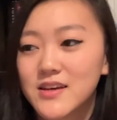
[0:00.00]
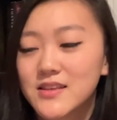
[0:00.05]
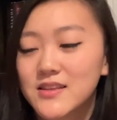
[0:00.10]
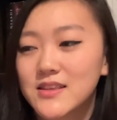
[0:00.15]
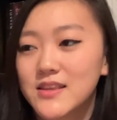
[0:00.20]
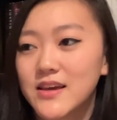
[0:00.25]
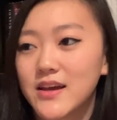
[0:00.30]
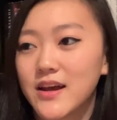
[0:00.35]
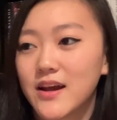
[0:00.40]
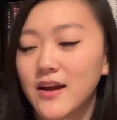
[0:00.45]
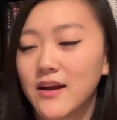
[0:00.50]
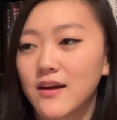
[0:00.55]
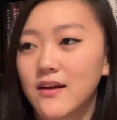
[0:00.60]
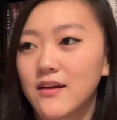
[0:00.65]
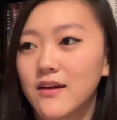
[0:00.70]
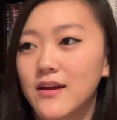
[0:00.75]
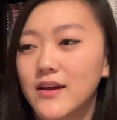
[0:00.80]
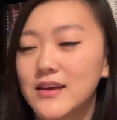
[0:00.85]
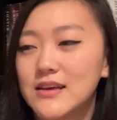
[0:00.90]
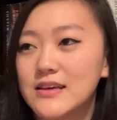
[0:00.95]

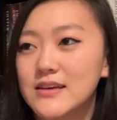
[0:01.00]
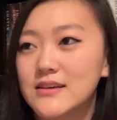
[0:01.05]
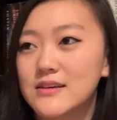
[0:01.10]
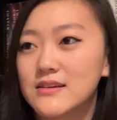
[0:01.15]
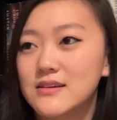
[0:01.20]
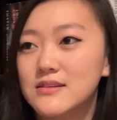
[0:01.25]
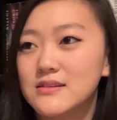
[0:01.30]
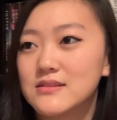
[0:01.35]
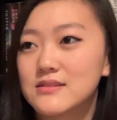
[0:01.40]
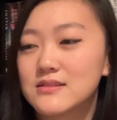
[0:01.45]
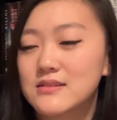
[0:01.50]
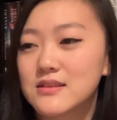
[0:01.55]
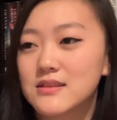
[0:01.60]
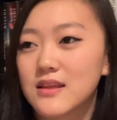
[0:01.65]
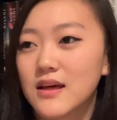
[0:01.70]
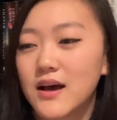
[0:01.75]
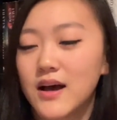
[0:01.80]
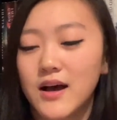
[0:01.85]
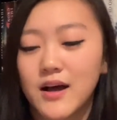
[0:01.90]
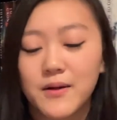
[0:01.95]
There is
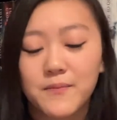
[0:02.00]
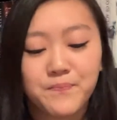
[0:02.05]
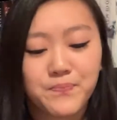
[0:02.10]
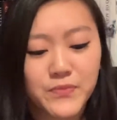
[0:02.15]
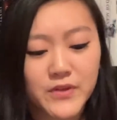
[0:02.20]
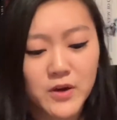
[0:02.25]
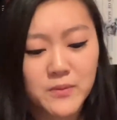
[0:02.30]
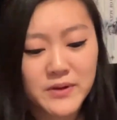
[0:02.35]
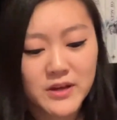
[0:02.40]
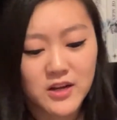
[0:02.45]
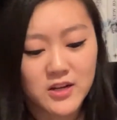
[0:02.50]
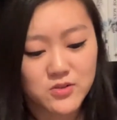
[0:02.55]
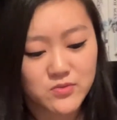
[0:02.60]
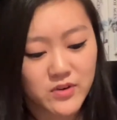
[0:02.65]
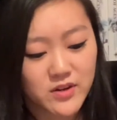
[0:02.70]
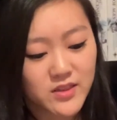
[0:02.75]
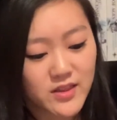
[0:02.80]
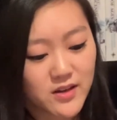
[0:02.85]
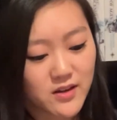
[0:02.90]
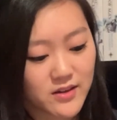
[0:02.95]
oh my gosh, what
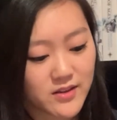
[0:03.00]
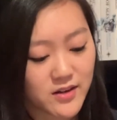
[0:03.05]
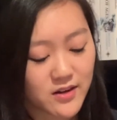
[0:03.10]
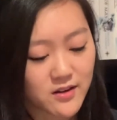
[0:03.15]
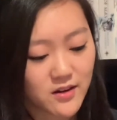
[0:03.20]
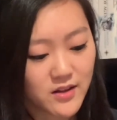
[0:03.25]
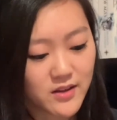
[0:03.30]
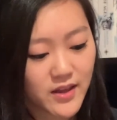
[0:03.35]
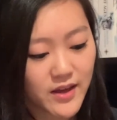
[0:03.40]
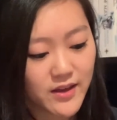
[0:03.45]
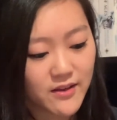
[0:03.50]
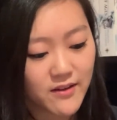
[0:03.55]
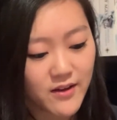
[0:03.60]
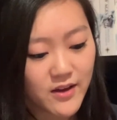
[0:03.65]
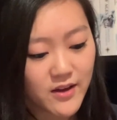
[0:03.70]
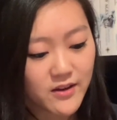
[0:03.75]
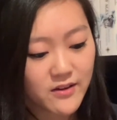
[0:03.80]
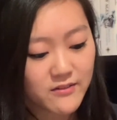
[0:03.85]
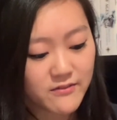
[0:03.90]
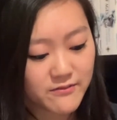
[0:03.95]
are they called? They're called like
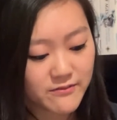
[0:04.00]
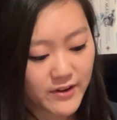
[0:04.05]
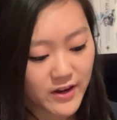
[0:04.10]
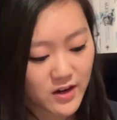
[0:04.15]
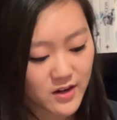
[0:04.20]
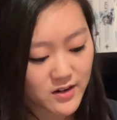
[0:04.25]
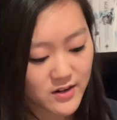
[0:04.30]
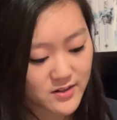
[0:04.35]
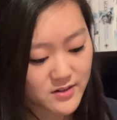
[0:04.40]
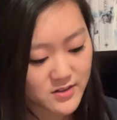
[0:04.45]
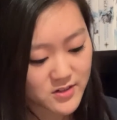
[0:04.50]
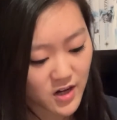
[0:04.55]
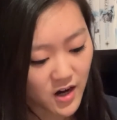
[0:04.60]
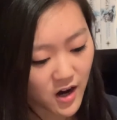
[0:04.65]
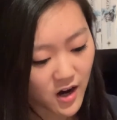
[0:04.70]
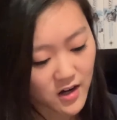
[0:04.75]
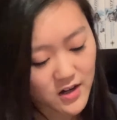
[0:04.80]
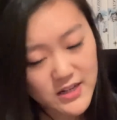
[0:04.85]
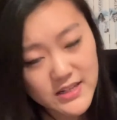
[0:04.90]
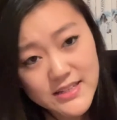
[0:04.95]

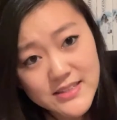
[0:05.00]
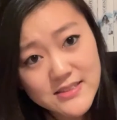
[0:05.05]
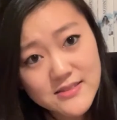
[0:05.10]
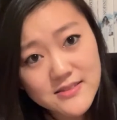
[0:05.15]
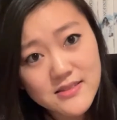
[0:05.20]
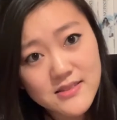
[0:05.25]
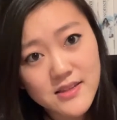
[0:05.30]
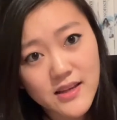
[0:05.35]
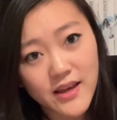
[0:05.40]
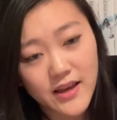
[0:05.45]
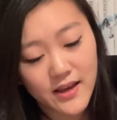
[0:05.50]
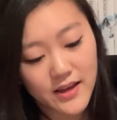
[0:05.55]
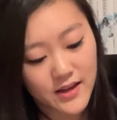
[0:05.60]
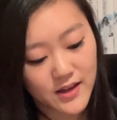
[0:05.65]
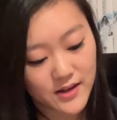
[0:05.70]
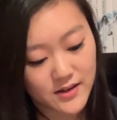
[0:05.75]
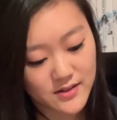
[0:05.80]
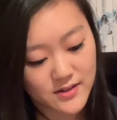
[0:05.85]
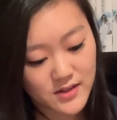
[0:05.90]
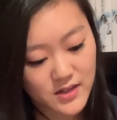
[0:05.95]
Verdentaries,
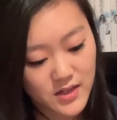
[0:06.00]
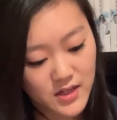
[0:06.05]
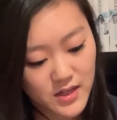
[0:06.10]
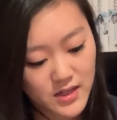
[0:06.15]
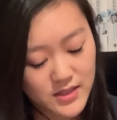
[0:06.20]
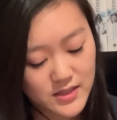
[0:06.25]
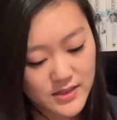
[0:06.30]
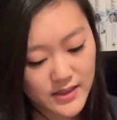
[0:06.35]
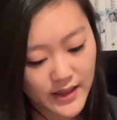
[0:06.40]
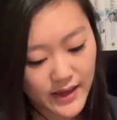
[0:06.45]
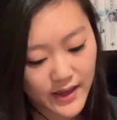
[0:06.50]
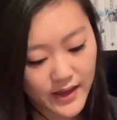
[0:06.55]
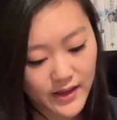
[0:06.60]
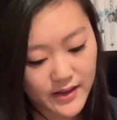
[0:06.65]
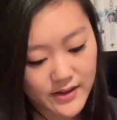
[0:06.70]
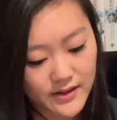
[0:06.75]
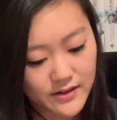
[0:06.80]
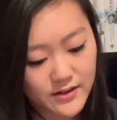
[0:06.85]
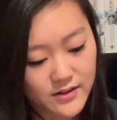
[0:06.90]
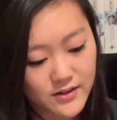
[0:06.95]
and
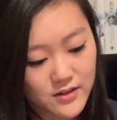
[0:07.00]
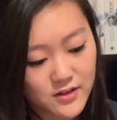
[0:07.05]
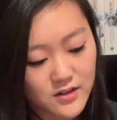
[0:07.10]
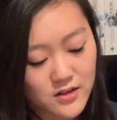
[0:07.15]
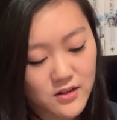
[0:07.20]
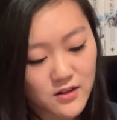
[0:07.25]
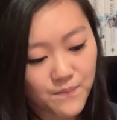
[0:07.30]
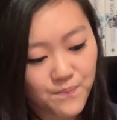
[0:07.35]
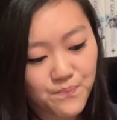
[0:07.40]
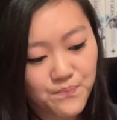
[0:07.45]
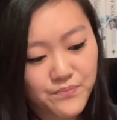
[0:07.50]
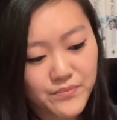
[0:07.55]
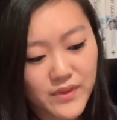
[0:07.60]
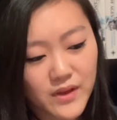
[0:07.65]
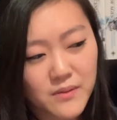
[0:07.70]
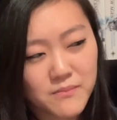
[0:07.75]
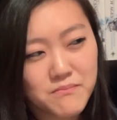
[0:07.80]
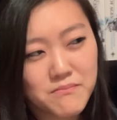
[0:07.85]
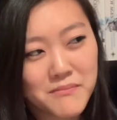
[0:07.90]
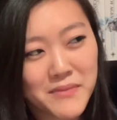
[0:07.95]
they
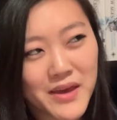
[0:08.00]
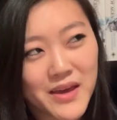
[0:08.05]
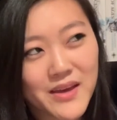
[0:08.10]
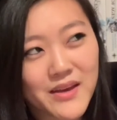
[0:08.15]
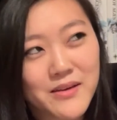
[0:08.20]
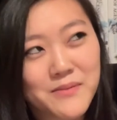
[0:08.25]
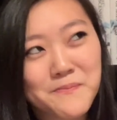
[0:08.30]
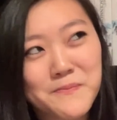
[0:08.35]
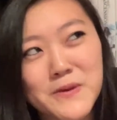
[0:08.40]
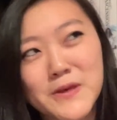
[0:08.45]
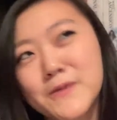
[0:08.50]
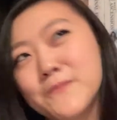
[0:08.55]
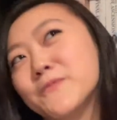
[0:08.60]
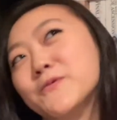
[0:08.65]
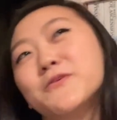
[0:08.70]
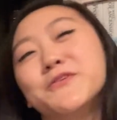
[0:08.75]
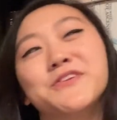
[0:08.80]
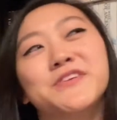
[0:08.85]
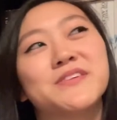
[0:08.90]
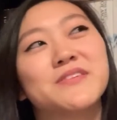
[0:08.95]
make
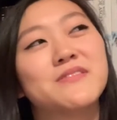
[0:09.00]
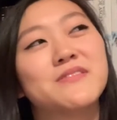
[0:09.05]
people